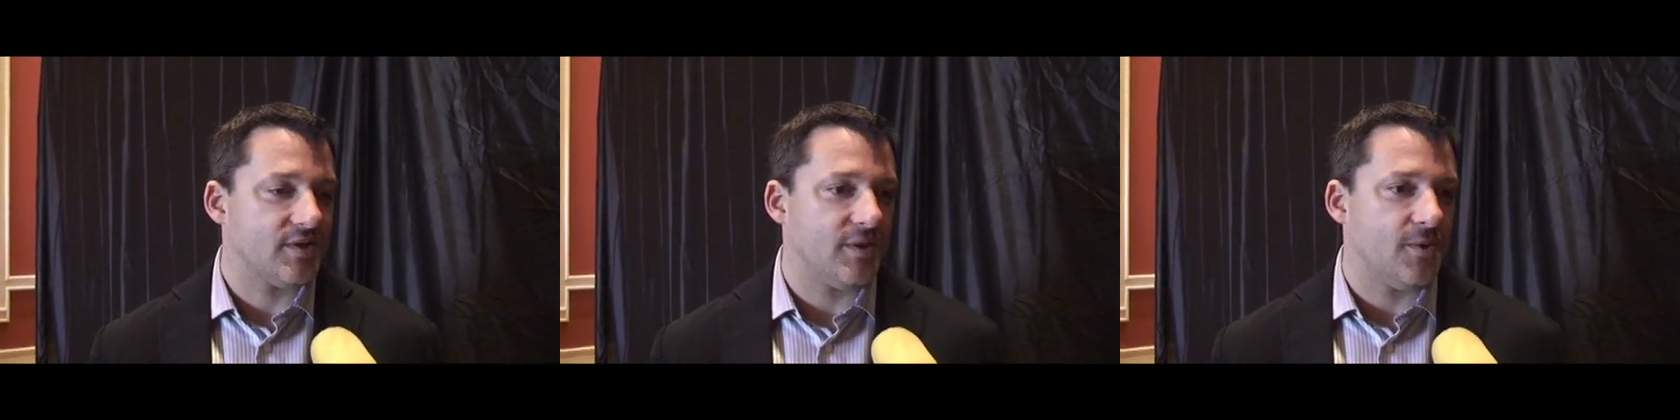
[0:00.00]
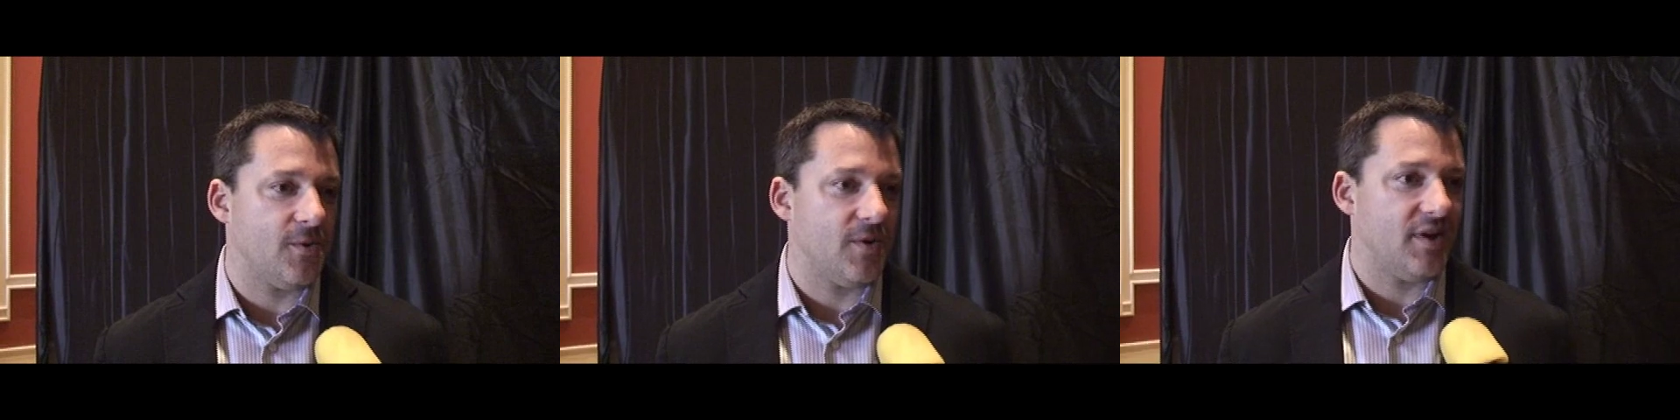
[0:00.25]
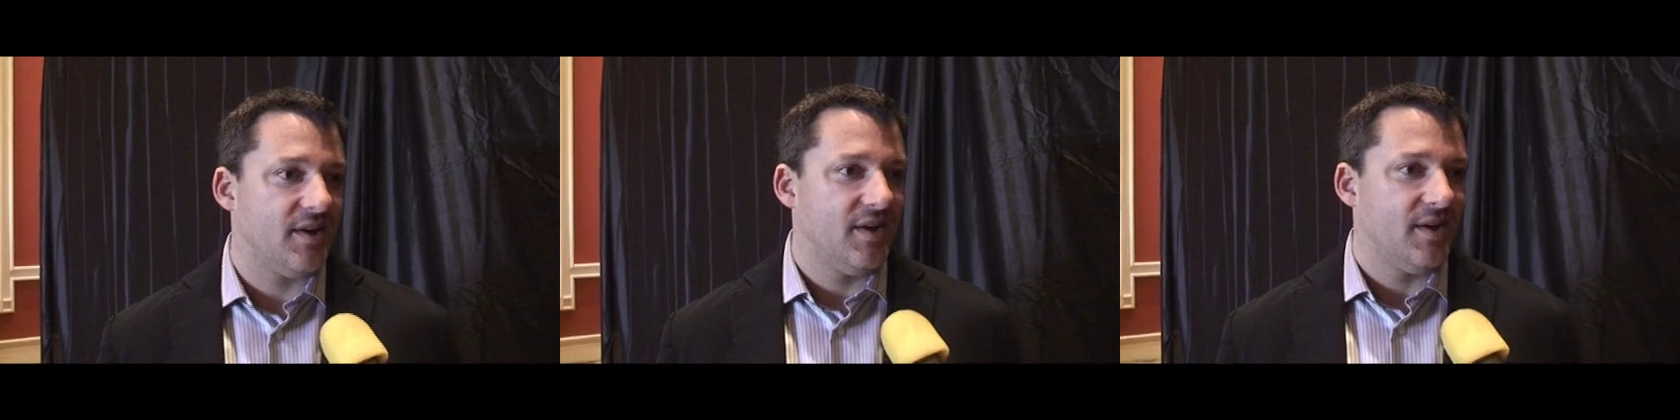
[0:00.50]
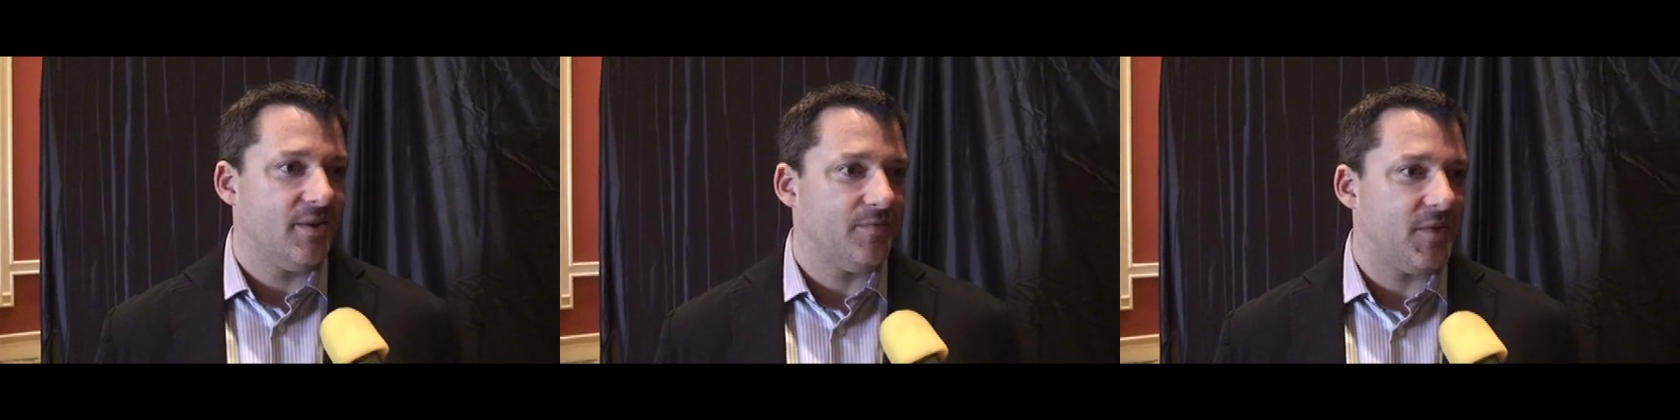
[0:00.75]
So,
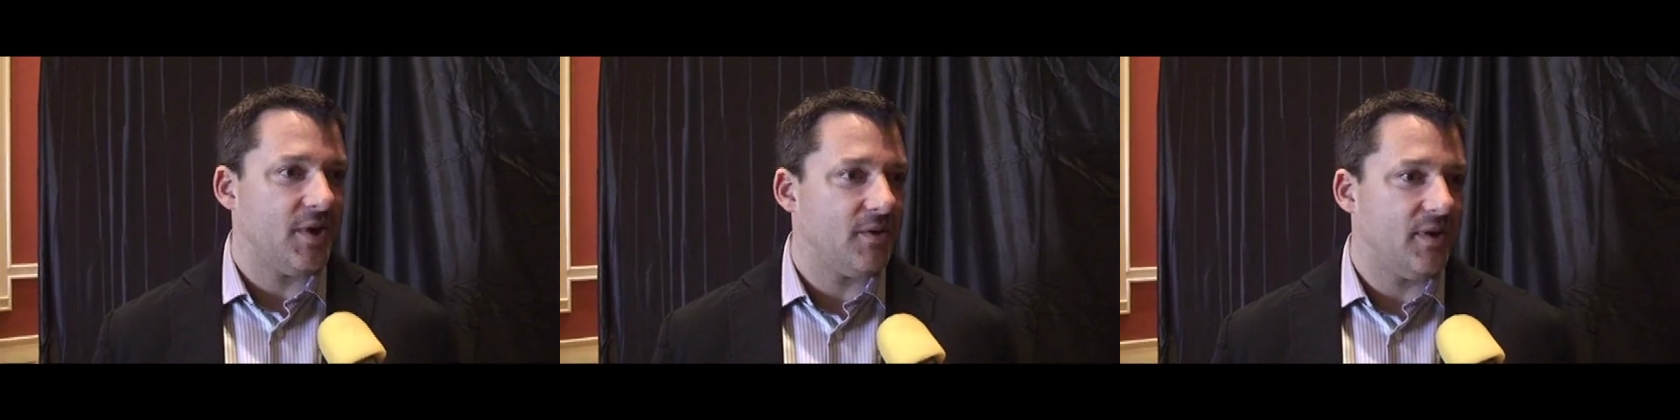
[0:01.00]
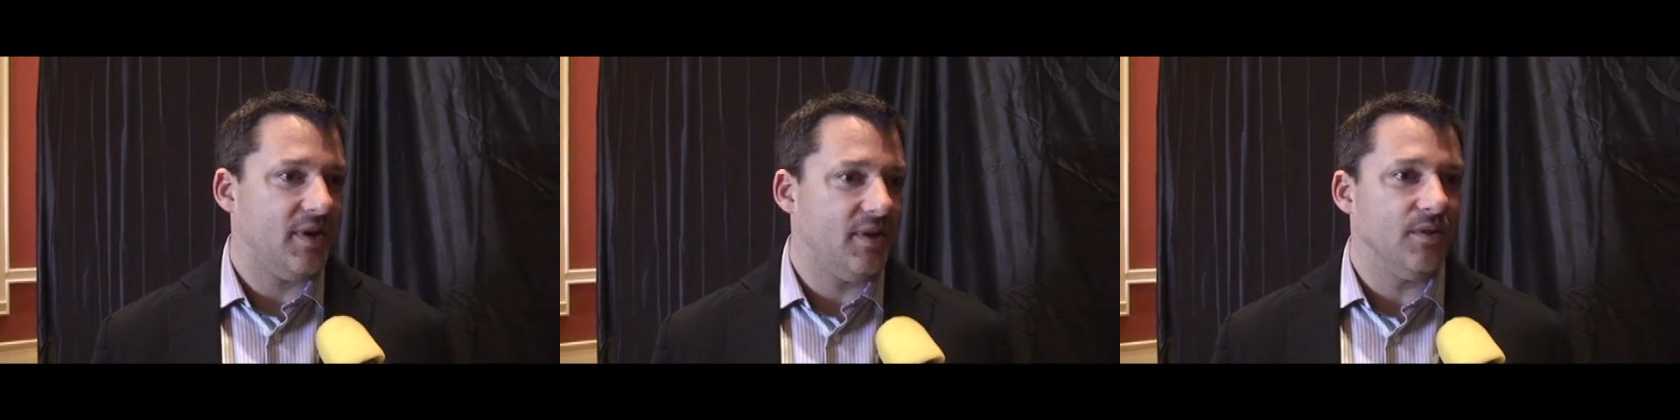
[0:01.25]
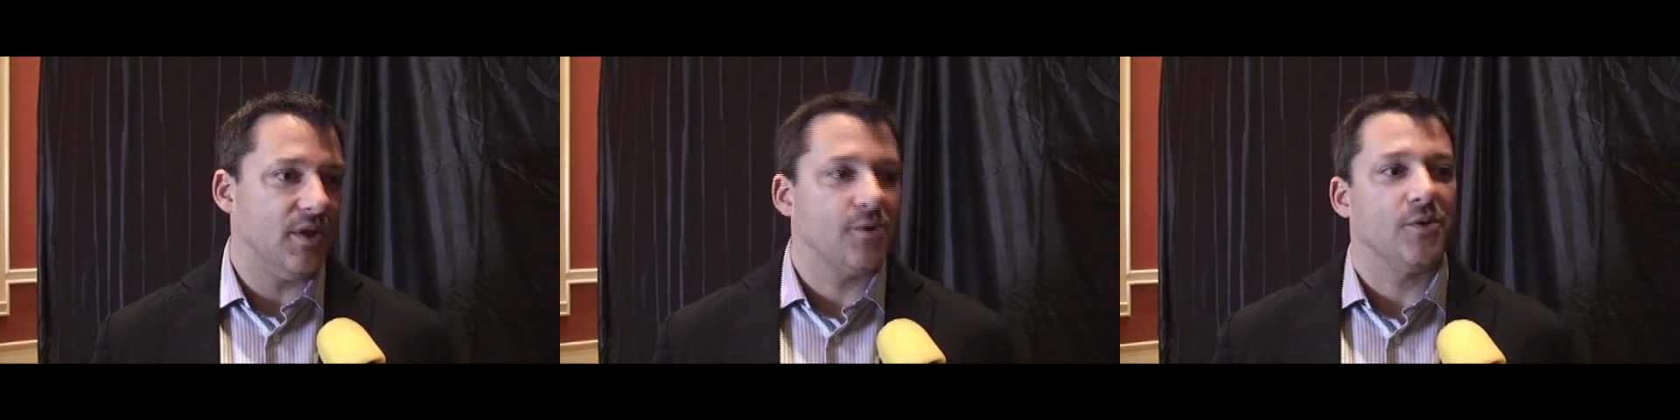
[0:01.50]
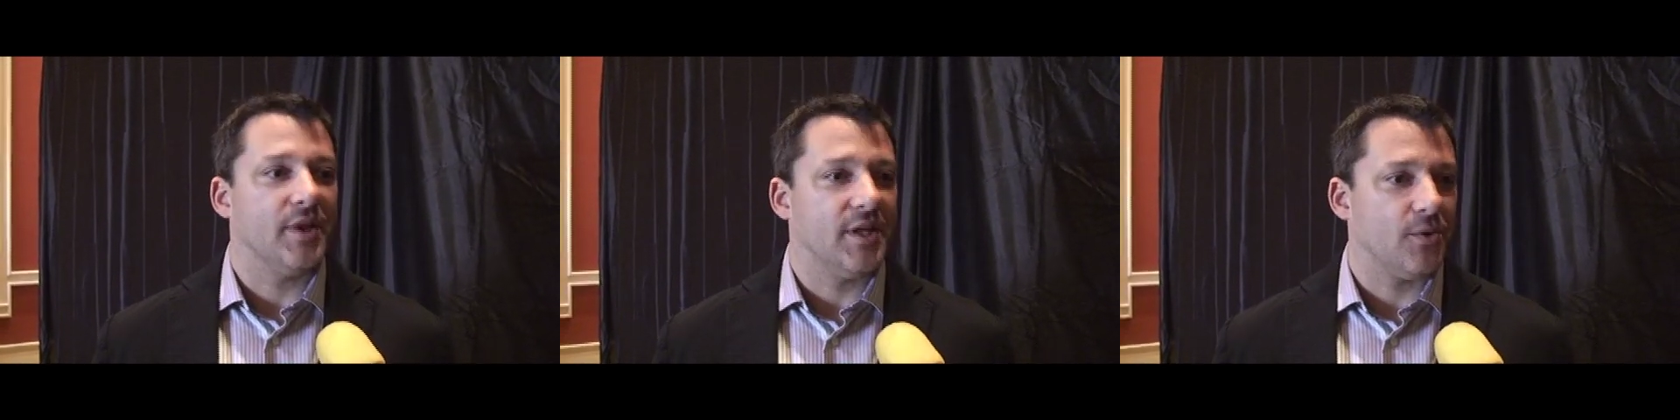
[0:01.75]
it
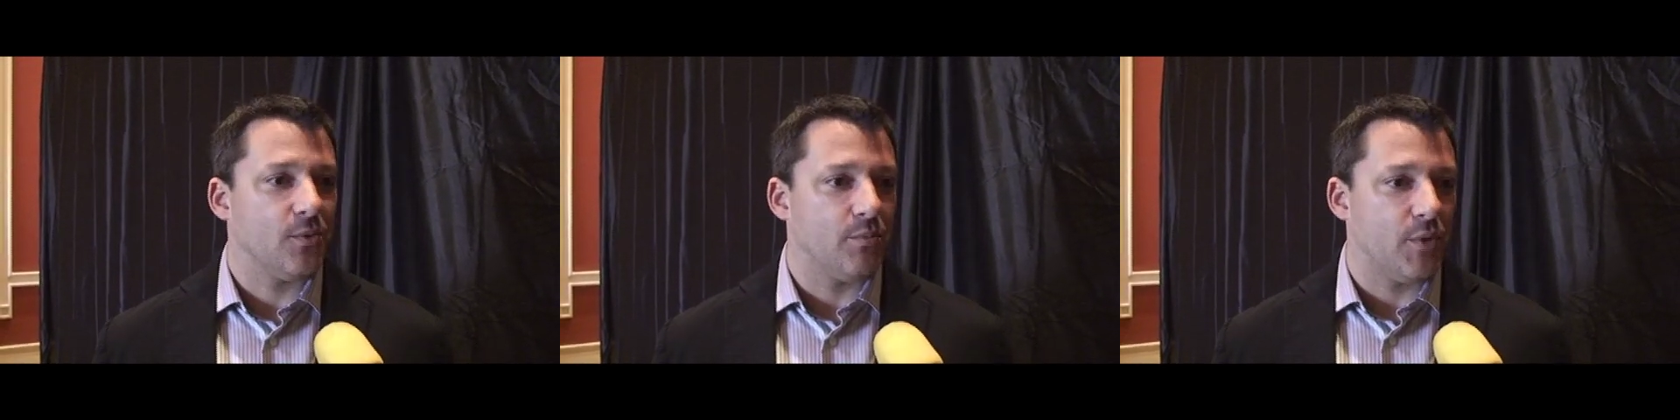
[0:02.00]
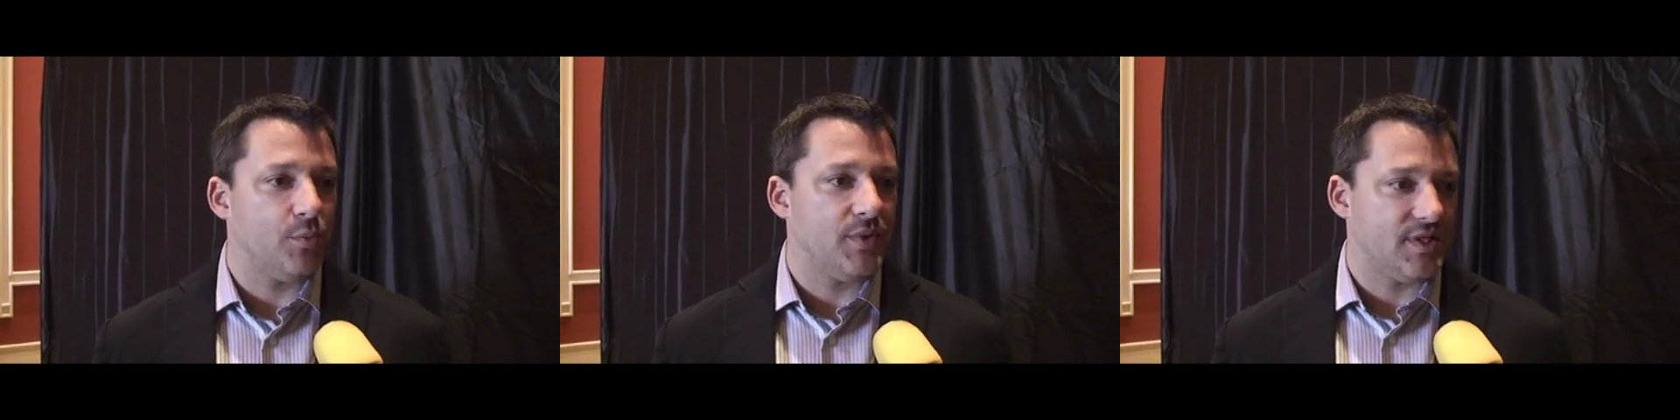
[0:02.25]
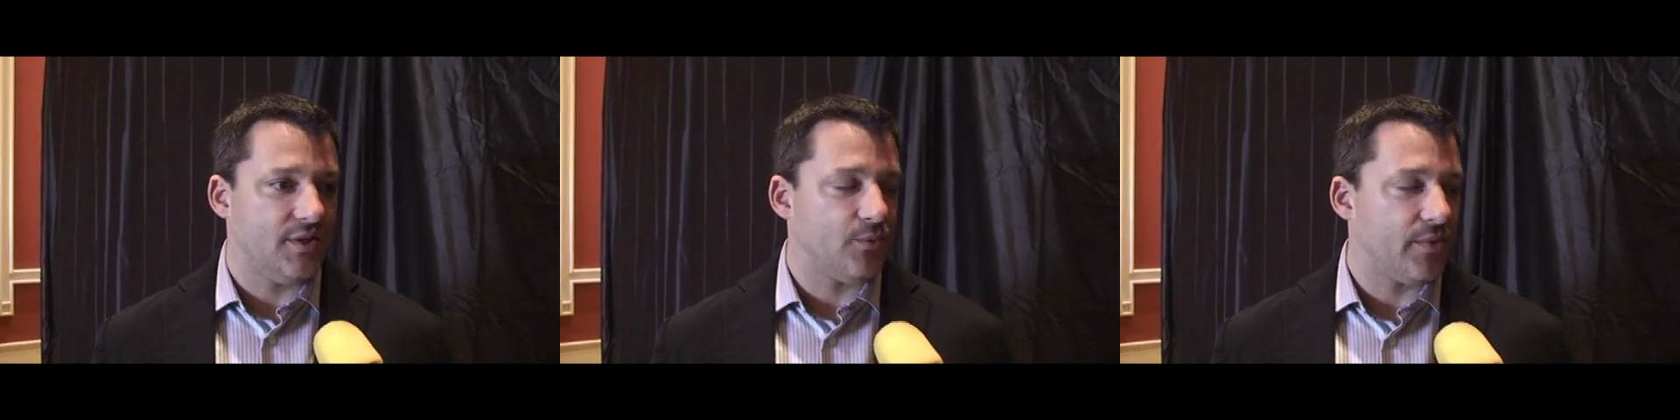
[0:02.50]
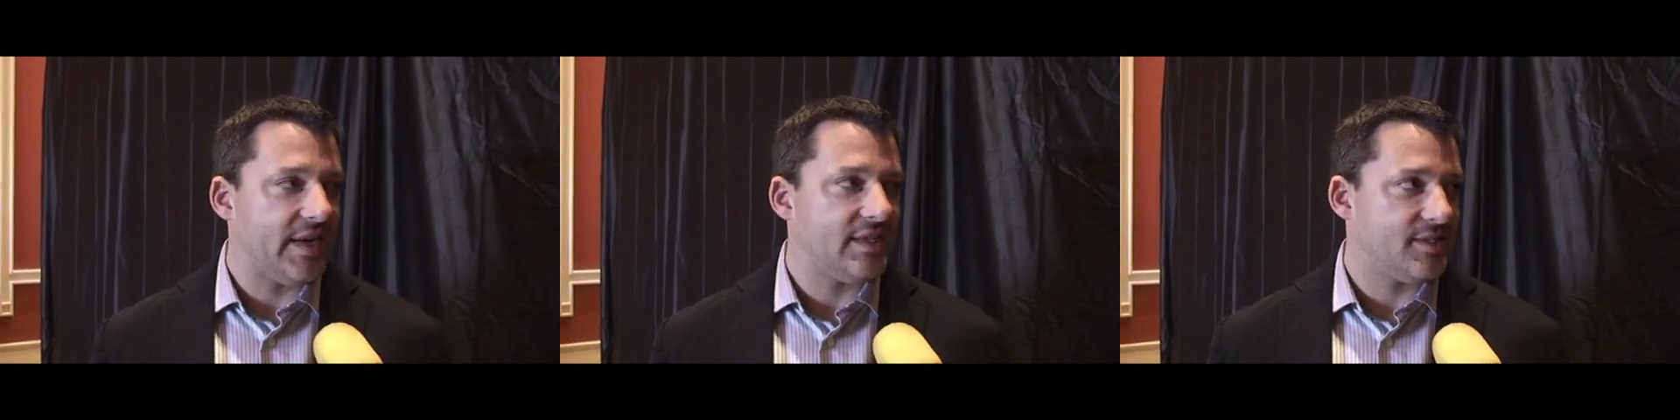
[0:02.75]
literally, there were moments in the
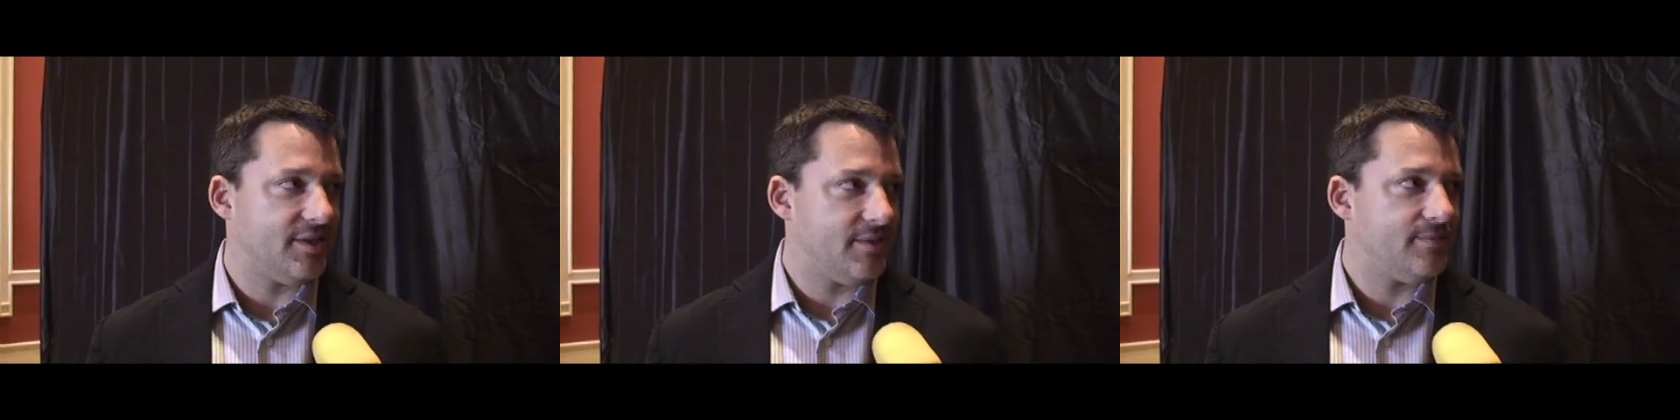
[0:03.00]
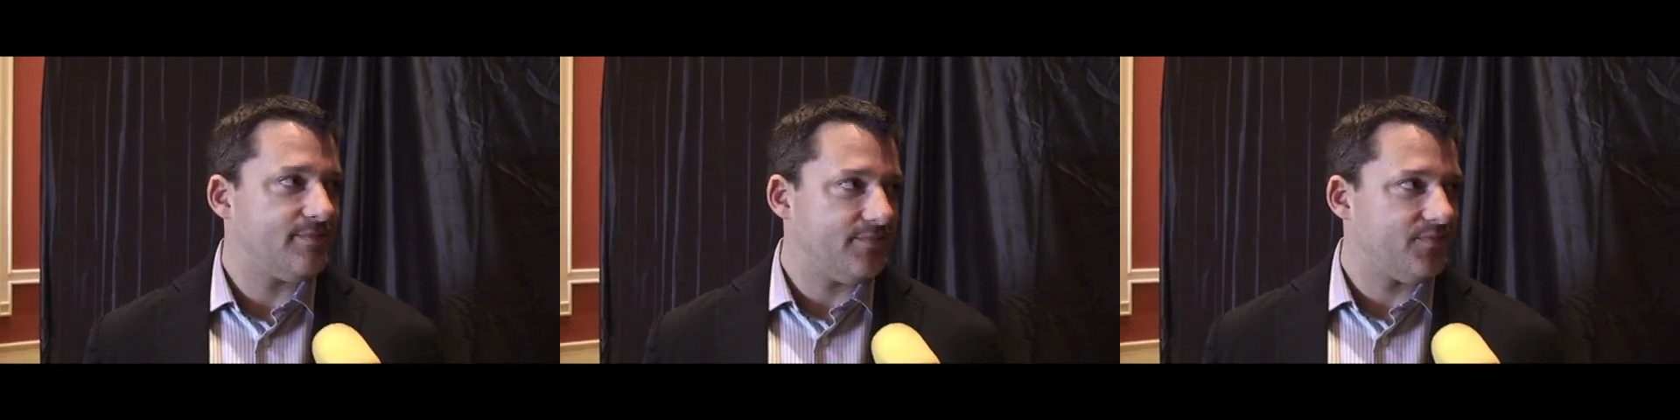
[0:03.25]
race that